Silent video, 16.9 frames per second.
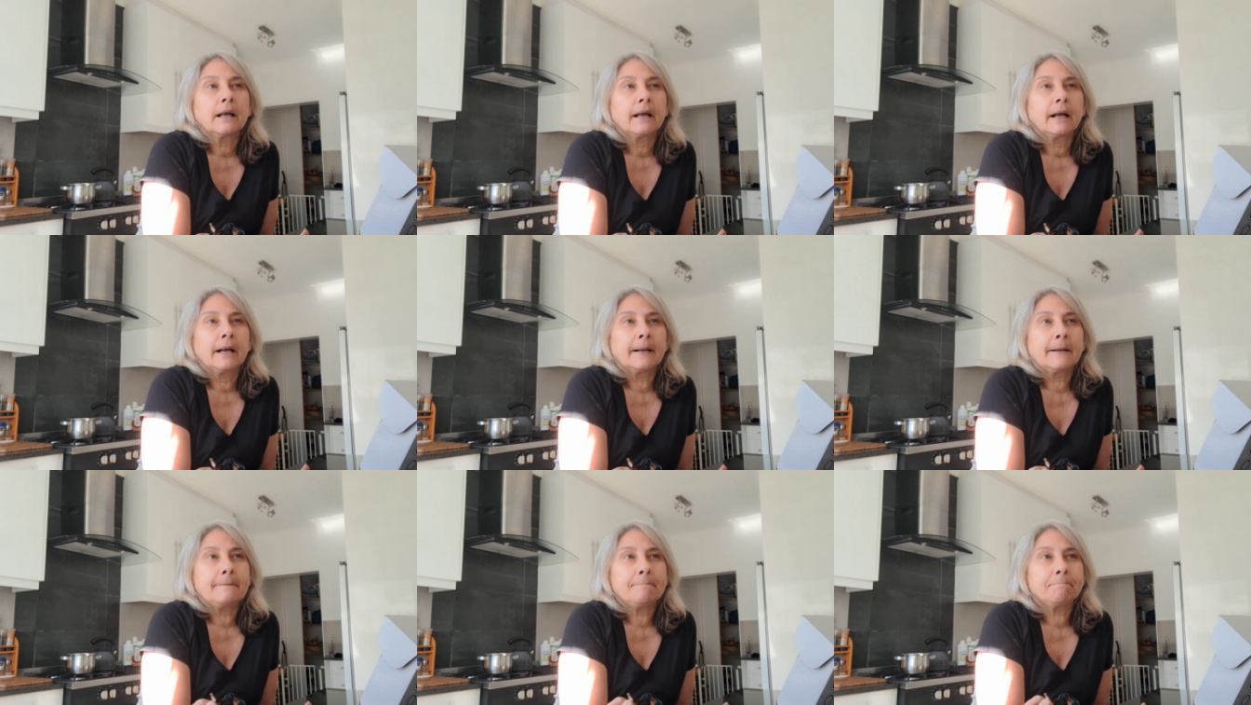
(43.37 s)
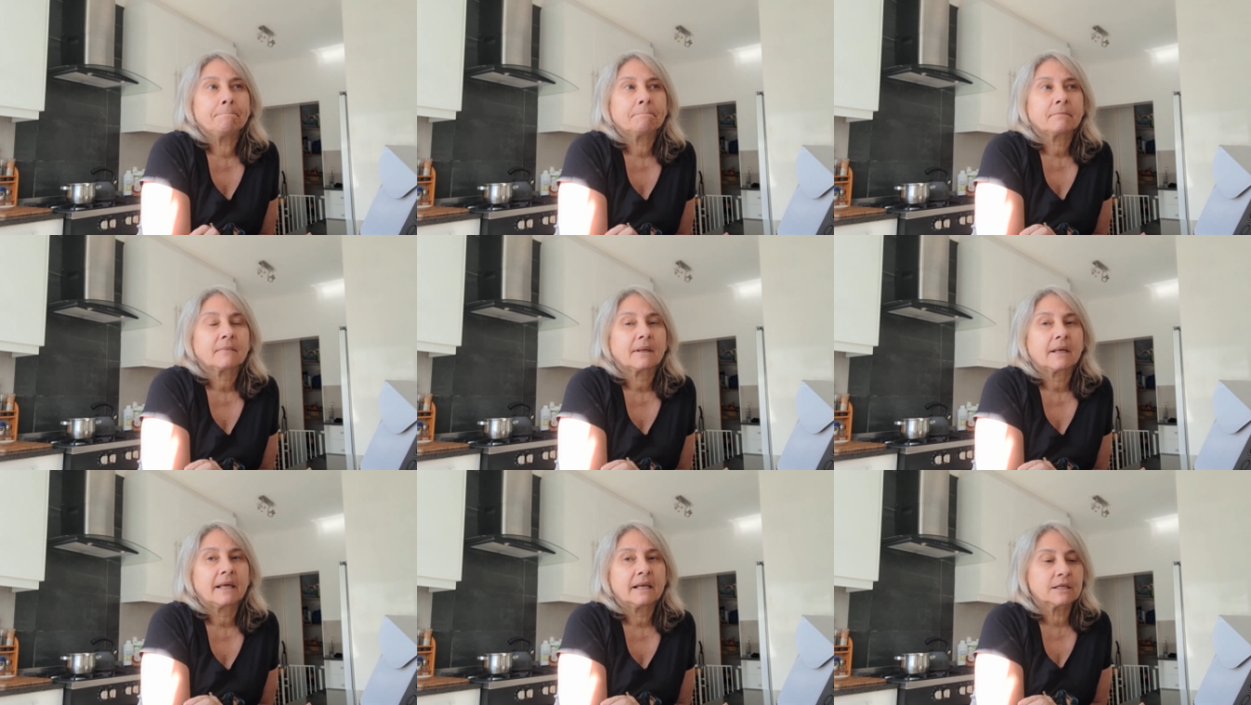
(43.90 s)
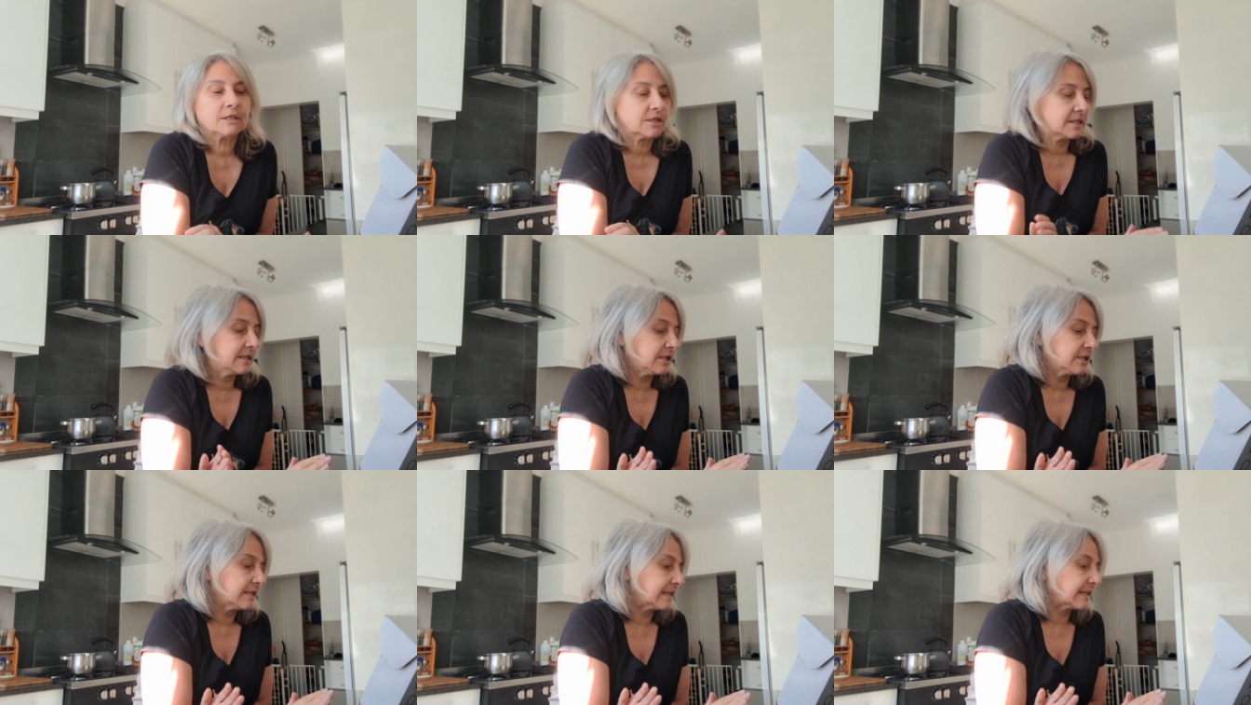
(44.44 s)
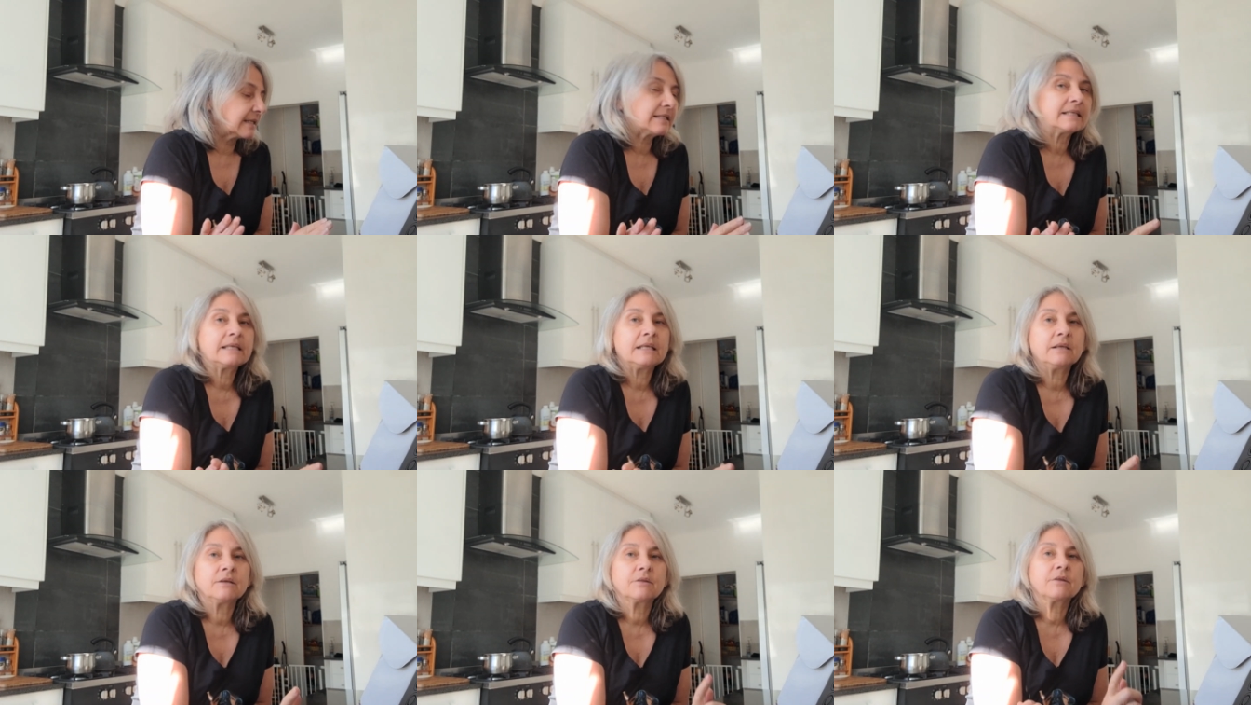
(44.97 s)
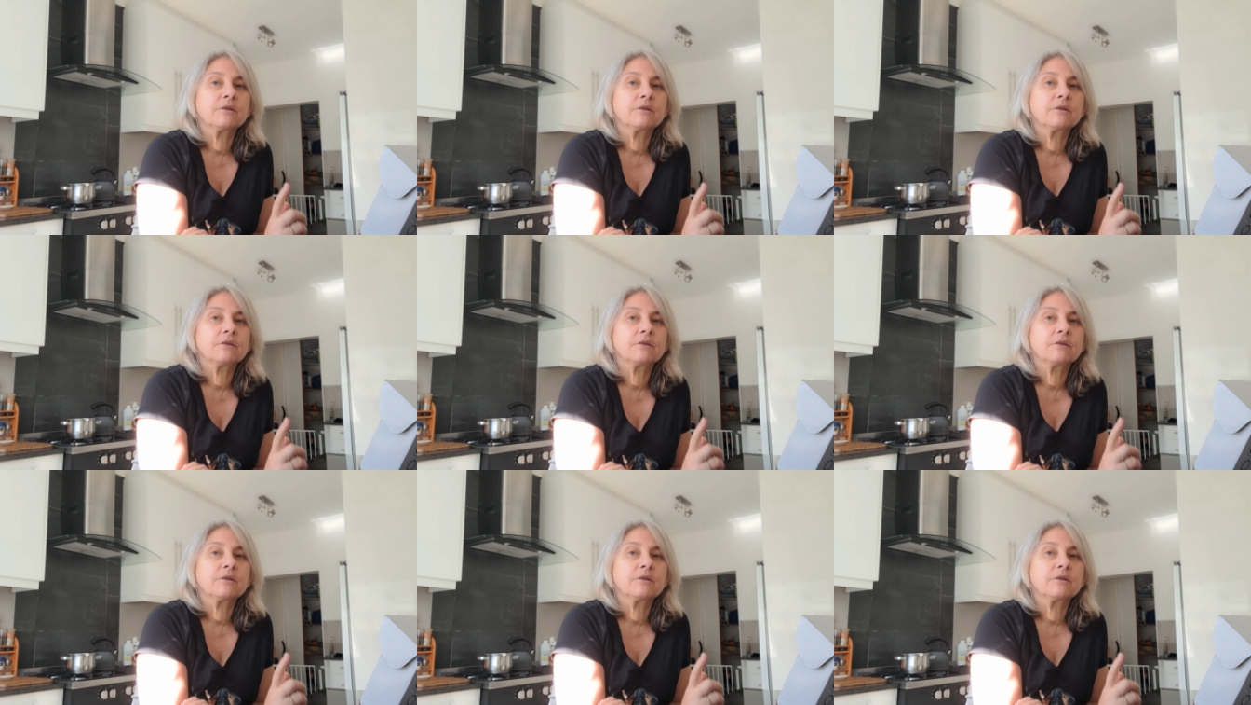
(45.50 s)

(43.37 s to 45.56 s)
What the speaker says: and I just need to see.